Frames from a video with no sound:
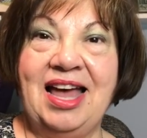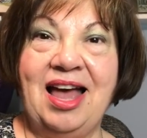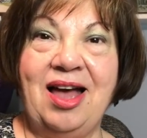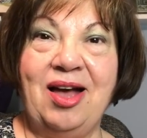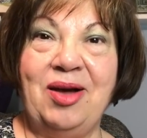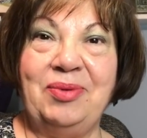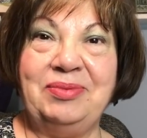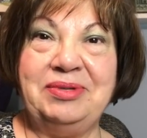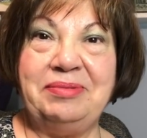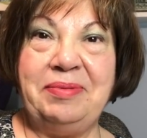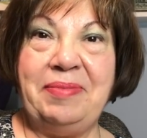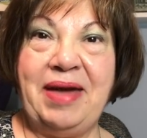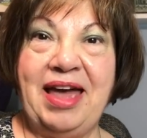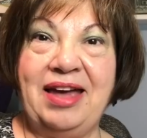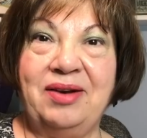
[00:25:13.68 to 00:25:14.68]
I hope to be
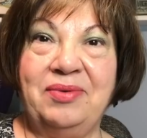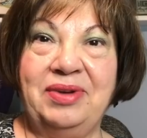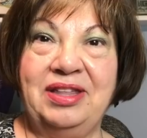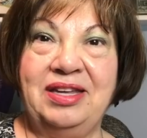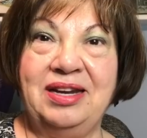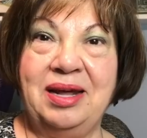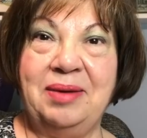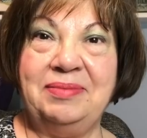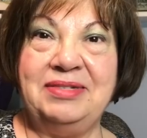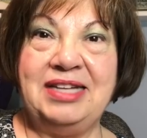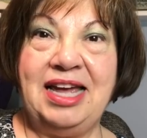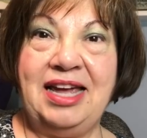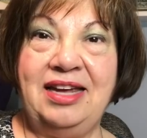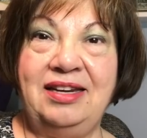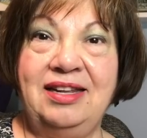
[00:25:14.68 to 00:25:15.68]
back with an
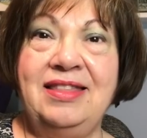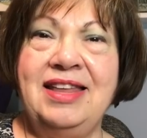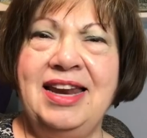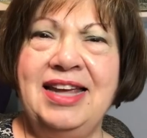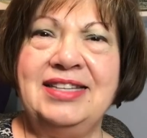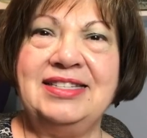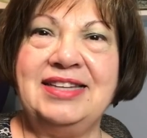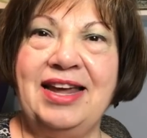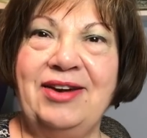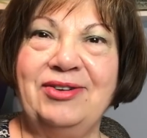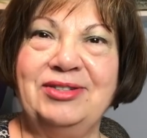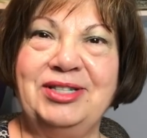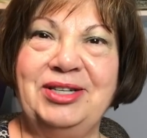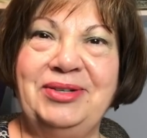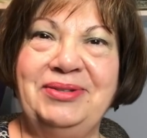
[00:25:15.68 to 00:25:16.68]
update in the next day
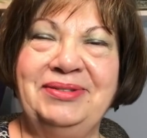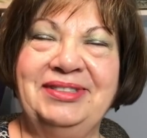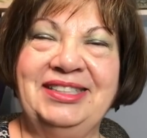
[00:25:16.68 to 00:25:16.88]
or two